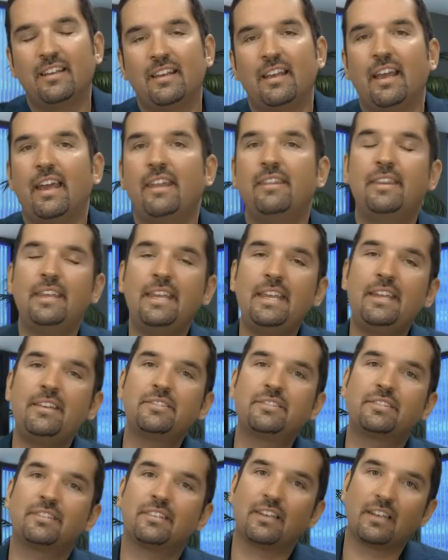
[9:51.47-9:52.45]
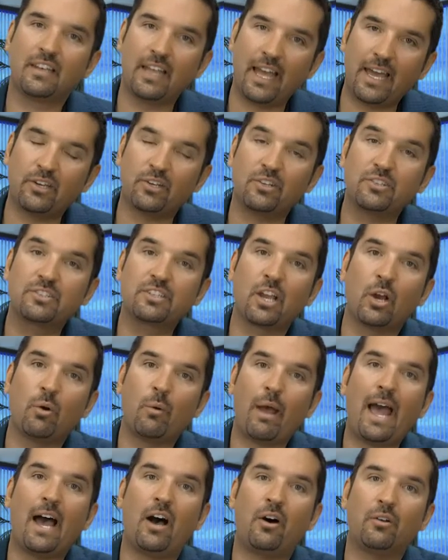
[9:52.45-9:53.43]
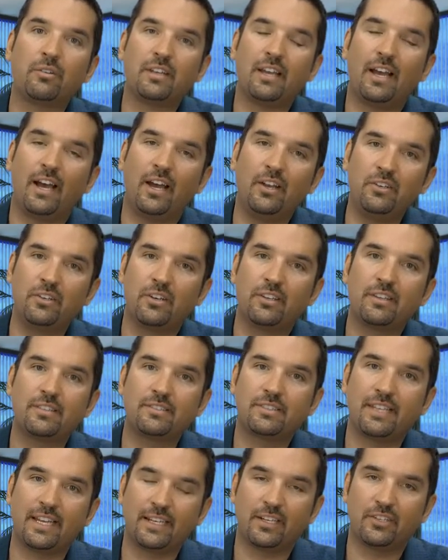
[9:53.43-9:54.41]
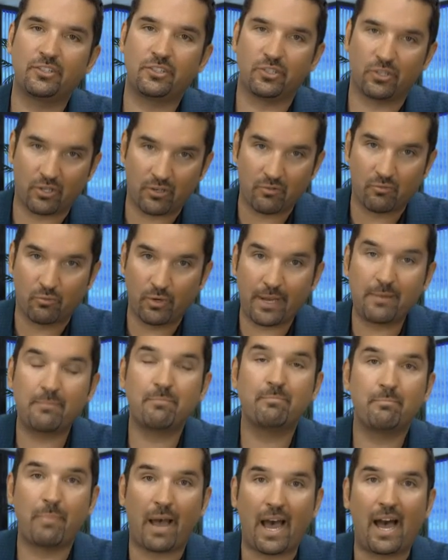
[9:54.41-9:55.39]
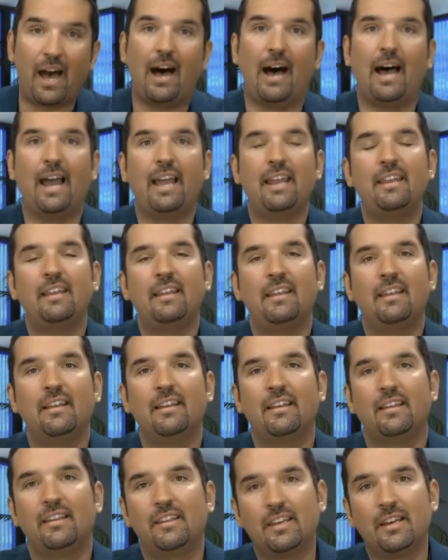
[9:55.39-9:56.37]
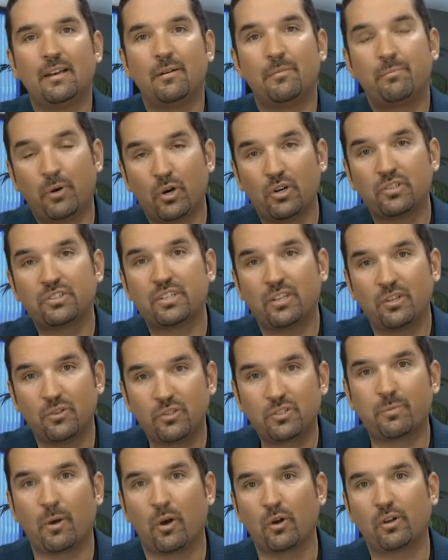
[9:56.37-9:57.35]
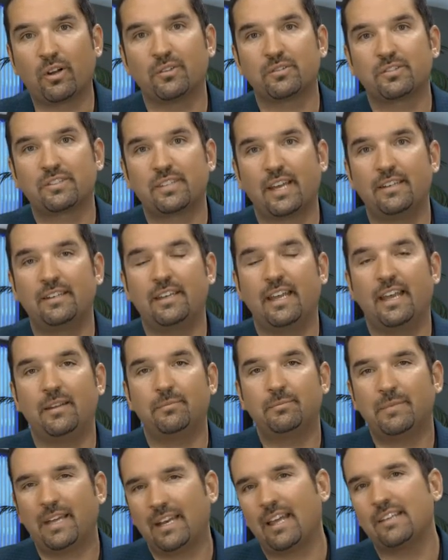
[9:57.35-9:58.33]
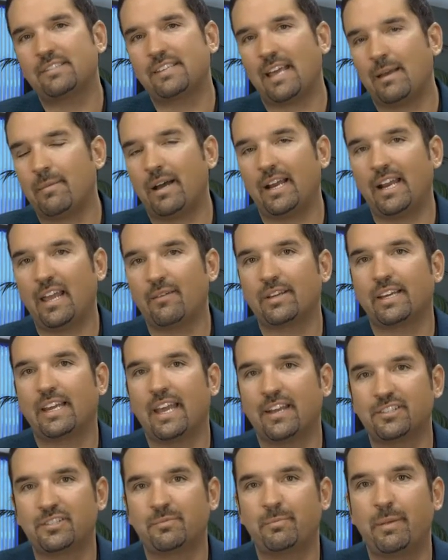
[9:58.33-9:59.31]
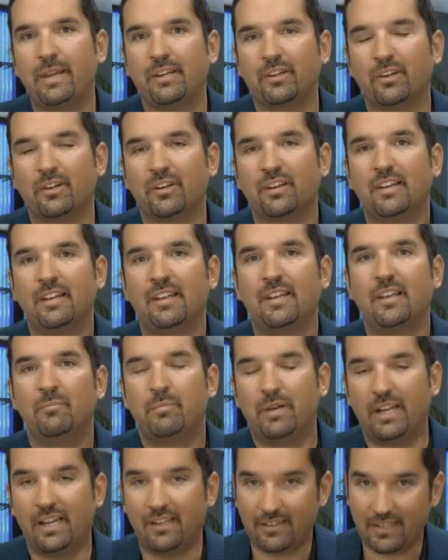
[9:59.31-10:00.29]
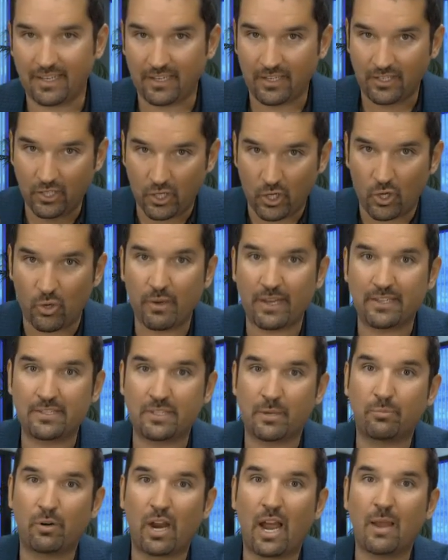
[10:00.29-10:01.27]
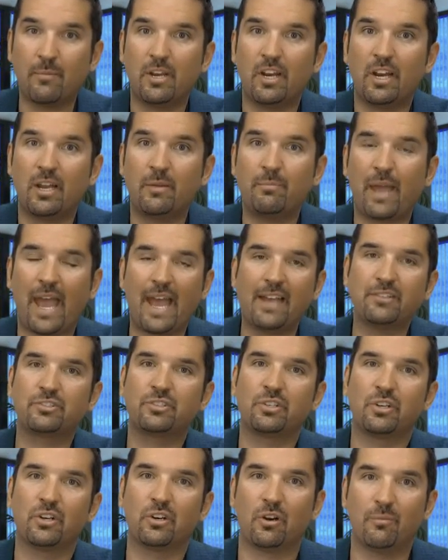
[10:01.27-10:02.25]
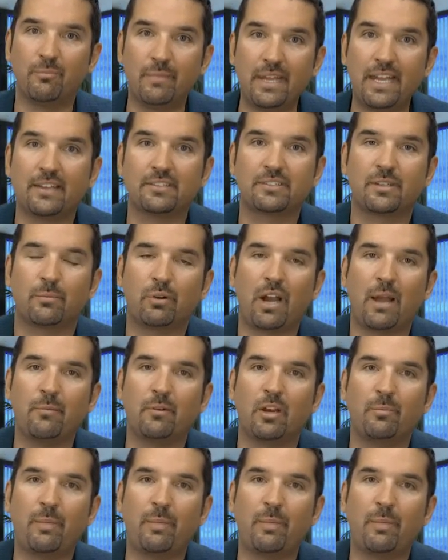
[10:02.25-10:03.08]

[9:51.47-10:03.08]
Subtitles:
And these letters go out under the signature written by the person who spoke on Sunday, unless I might have a guest speaker. But you as the primary pastor or me as the primary